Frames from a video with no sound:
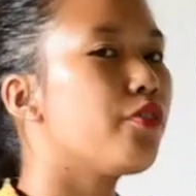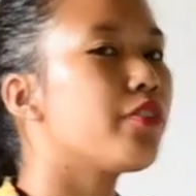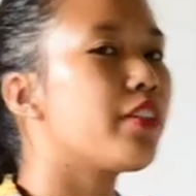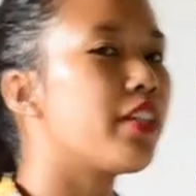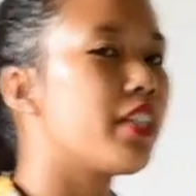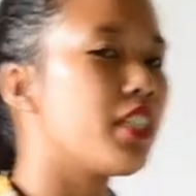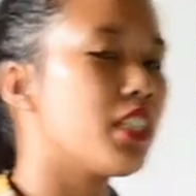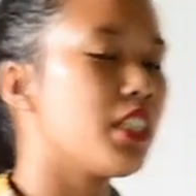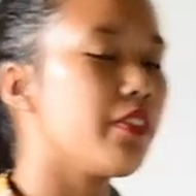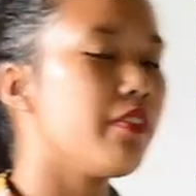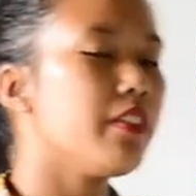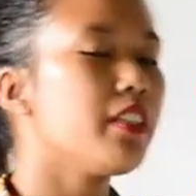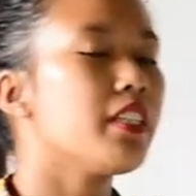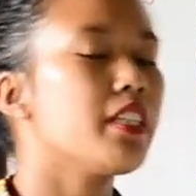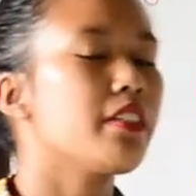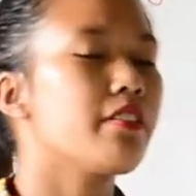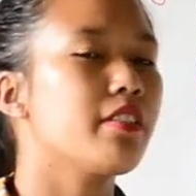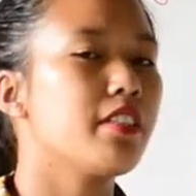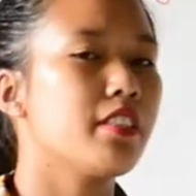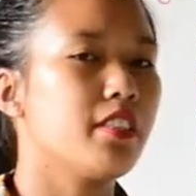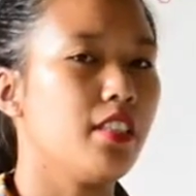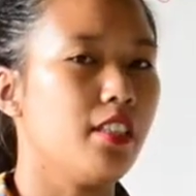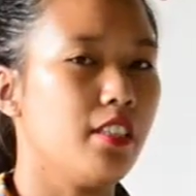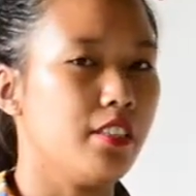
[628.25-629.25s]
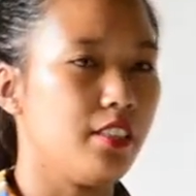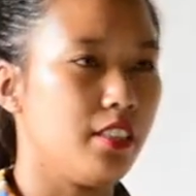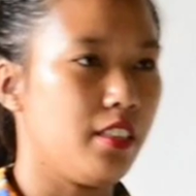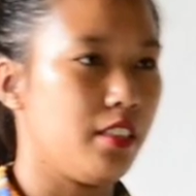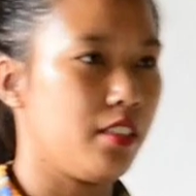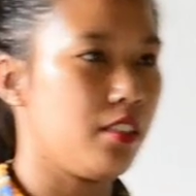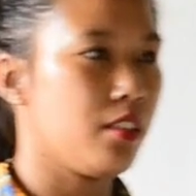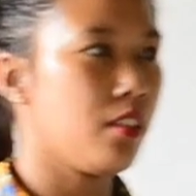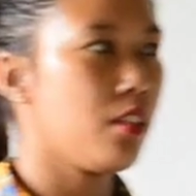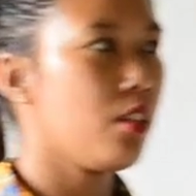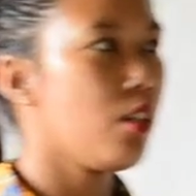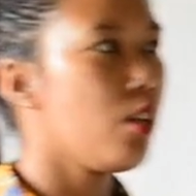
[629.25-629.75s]
37 degrees
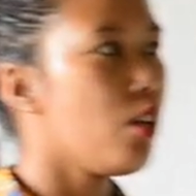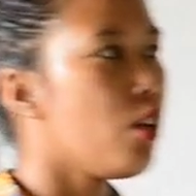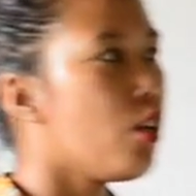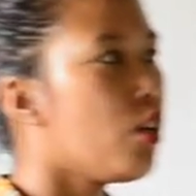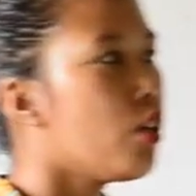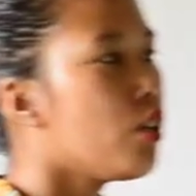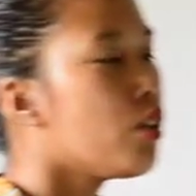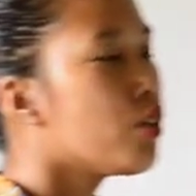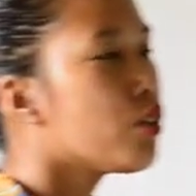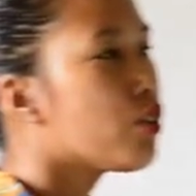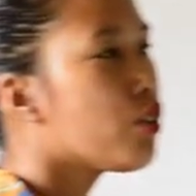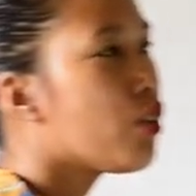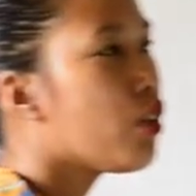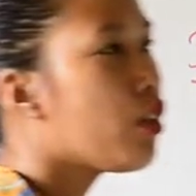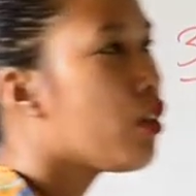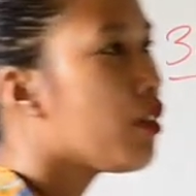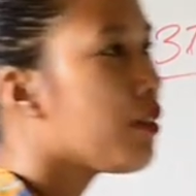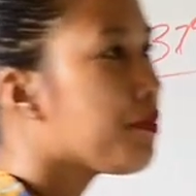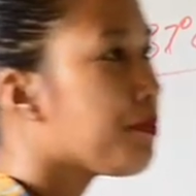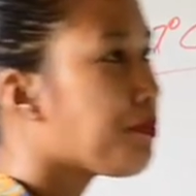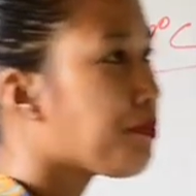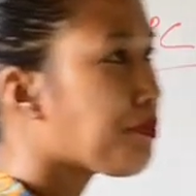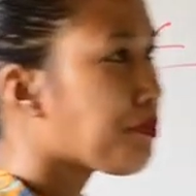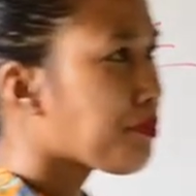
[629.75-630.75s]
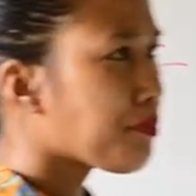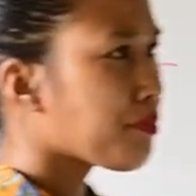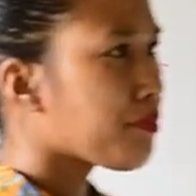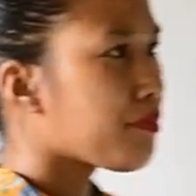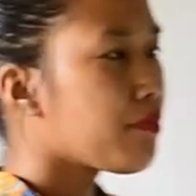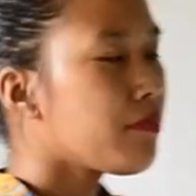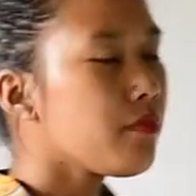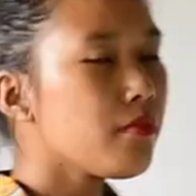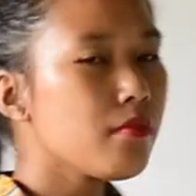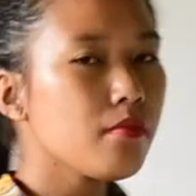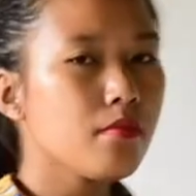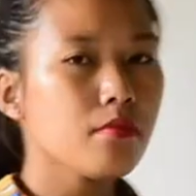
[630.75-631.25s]
Celsius. So,
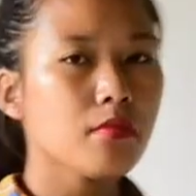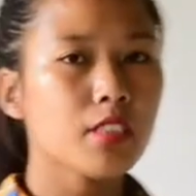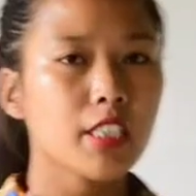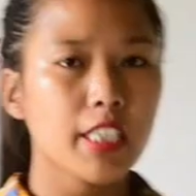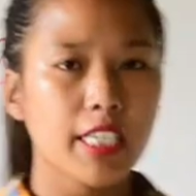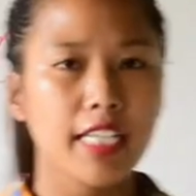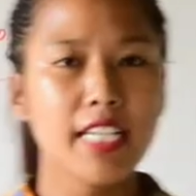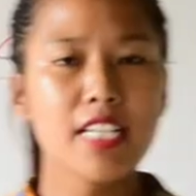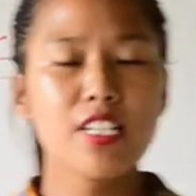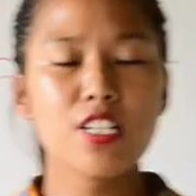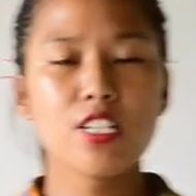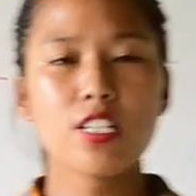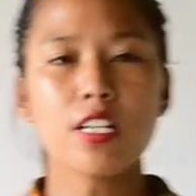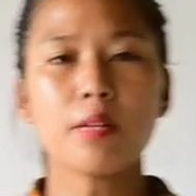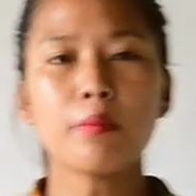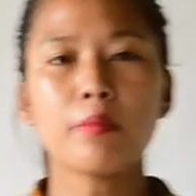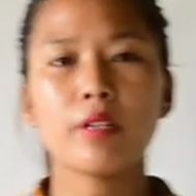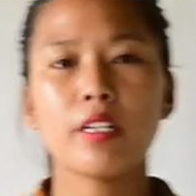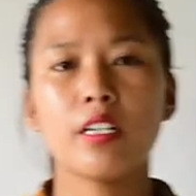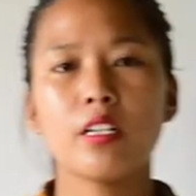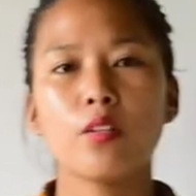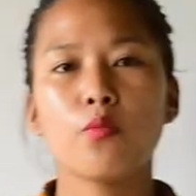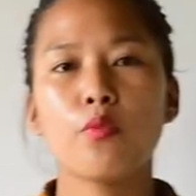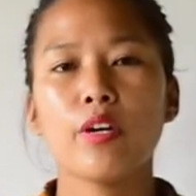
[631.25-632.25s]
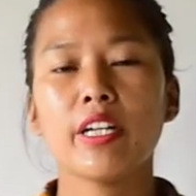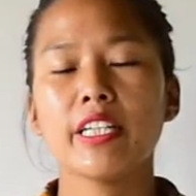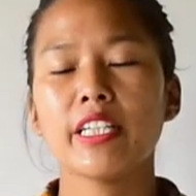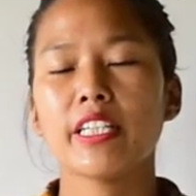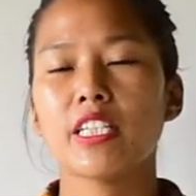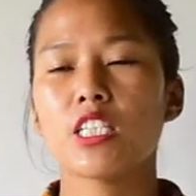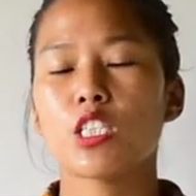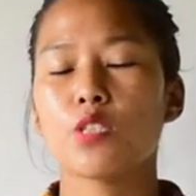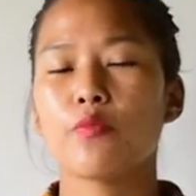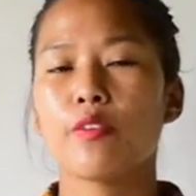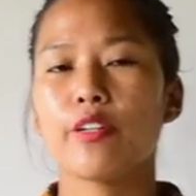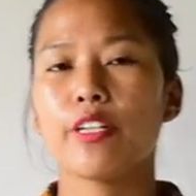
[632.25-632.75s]
in summer, when it
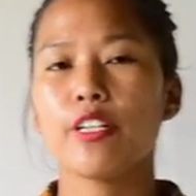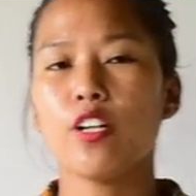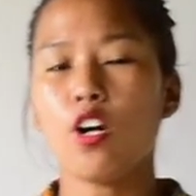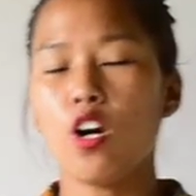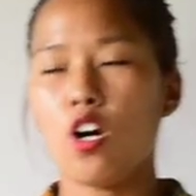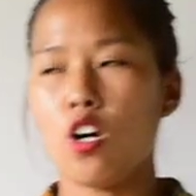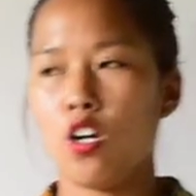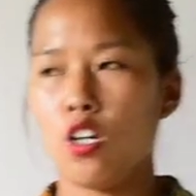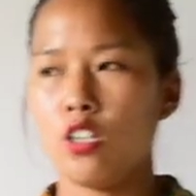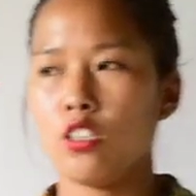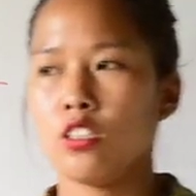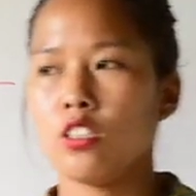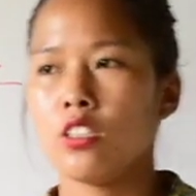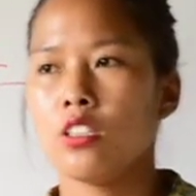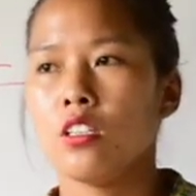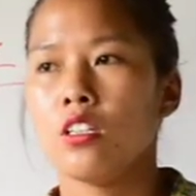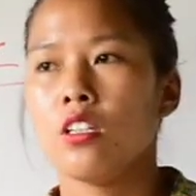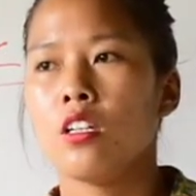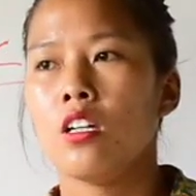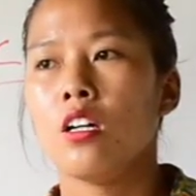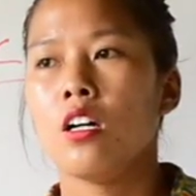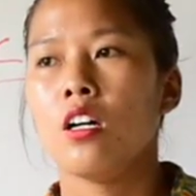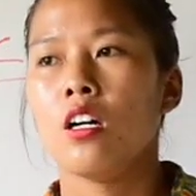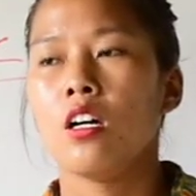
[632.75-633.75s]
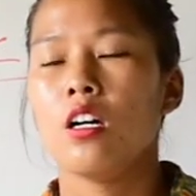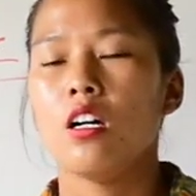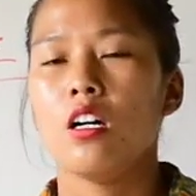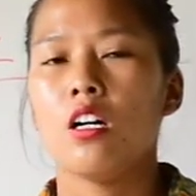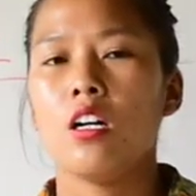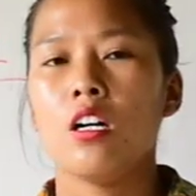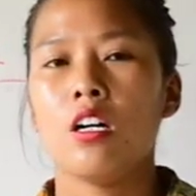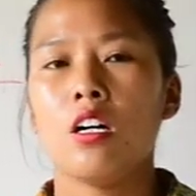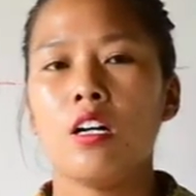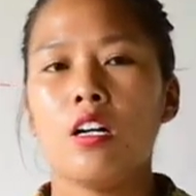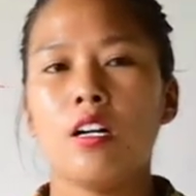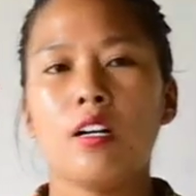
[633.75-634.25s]
is very hot,
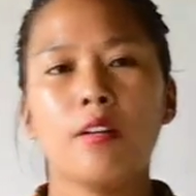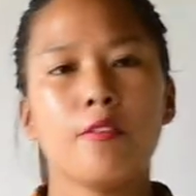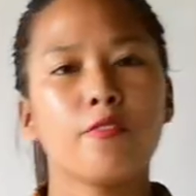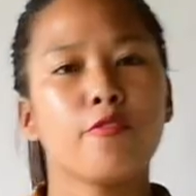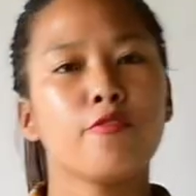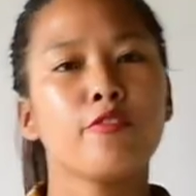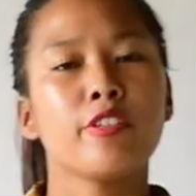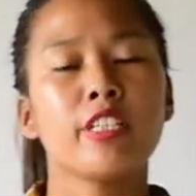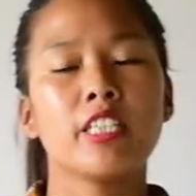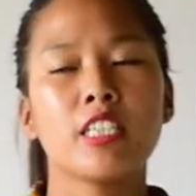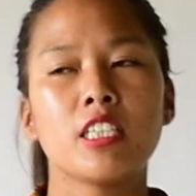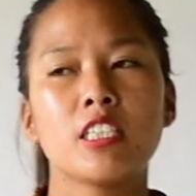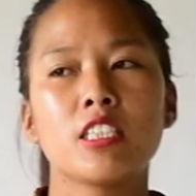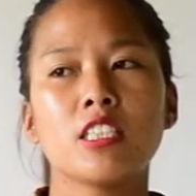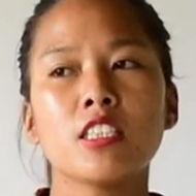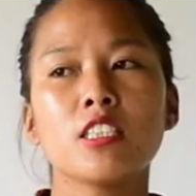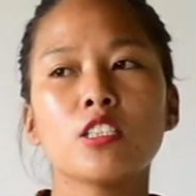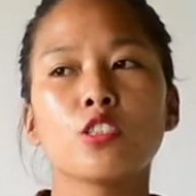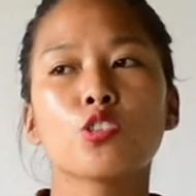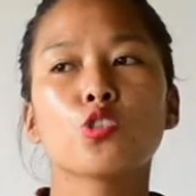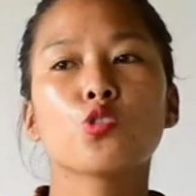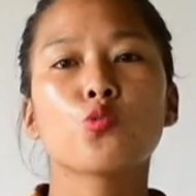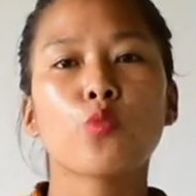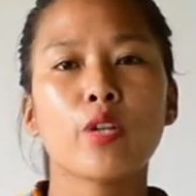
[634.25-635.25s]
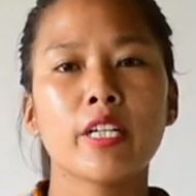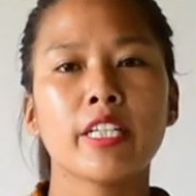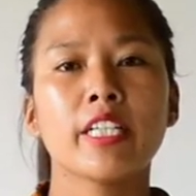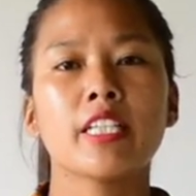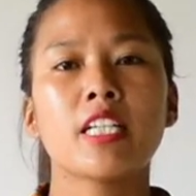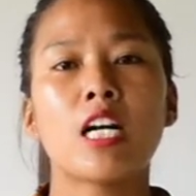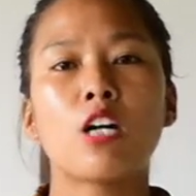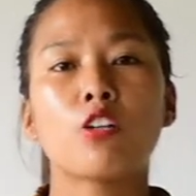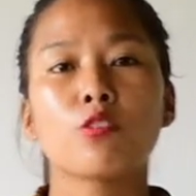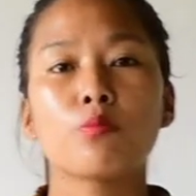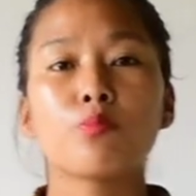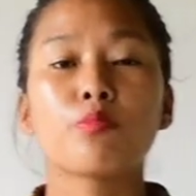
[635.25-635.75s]
we just sweat it
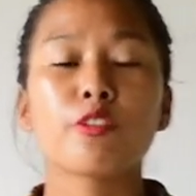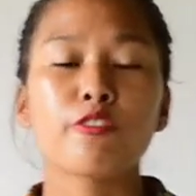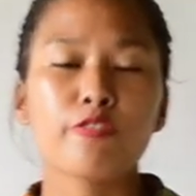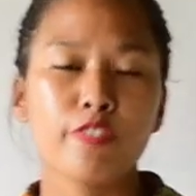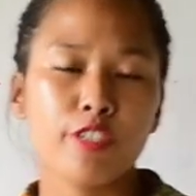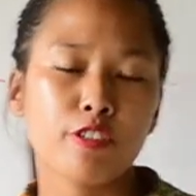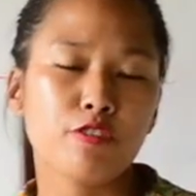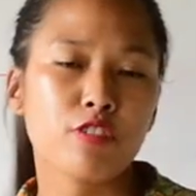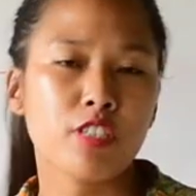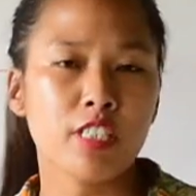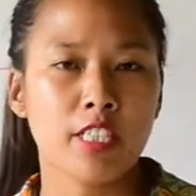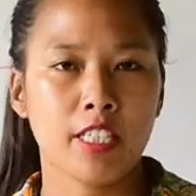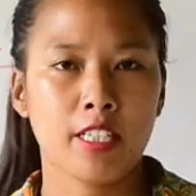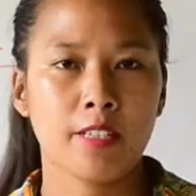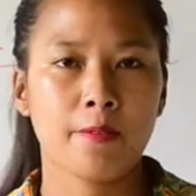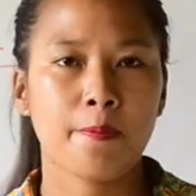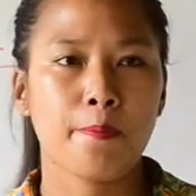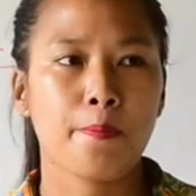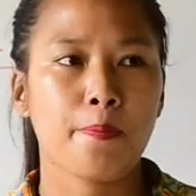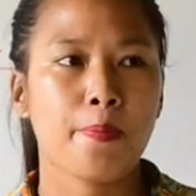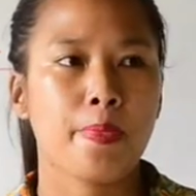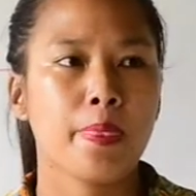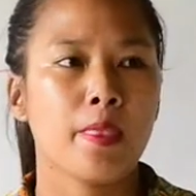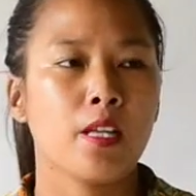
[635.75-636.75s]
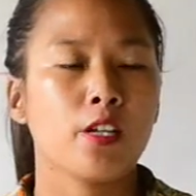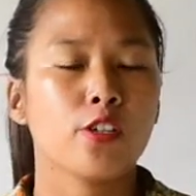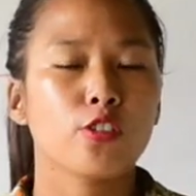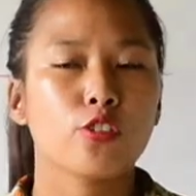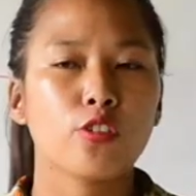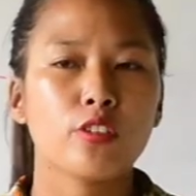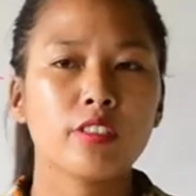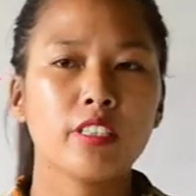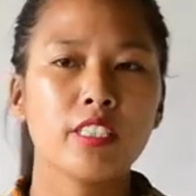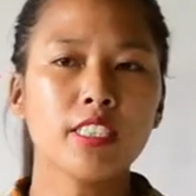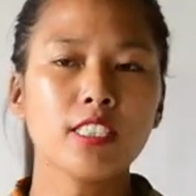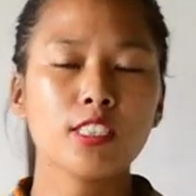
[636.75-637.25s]
out profusely.
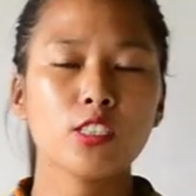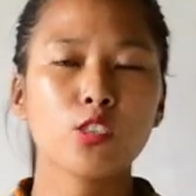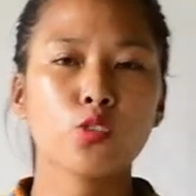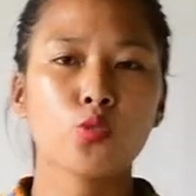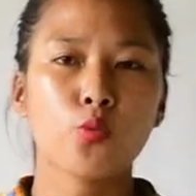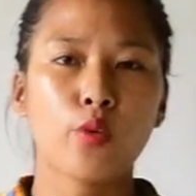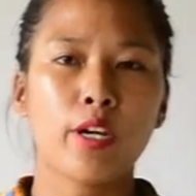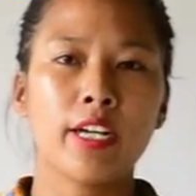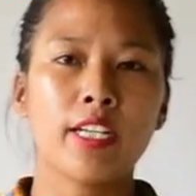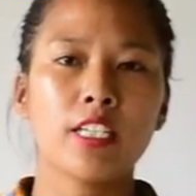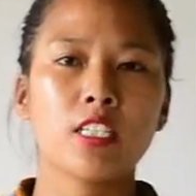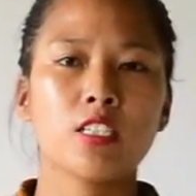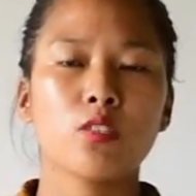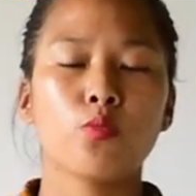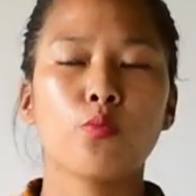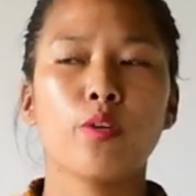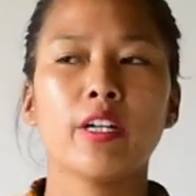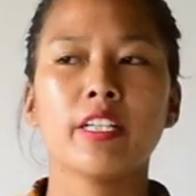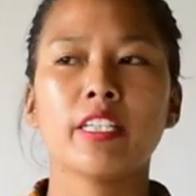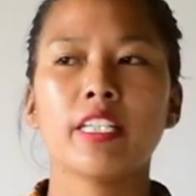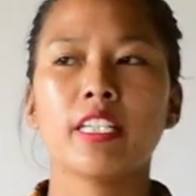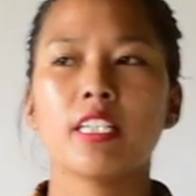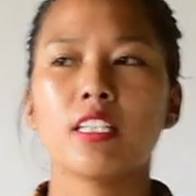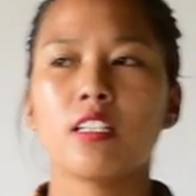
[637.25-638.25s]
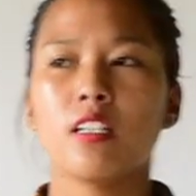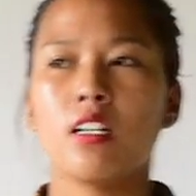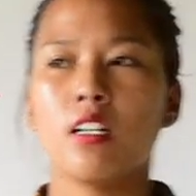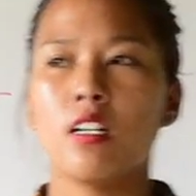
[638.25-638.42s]
So this sweat, when it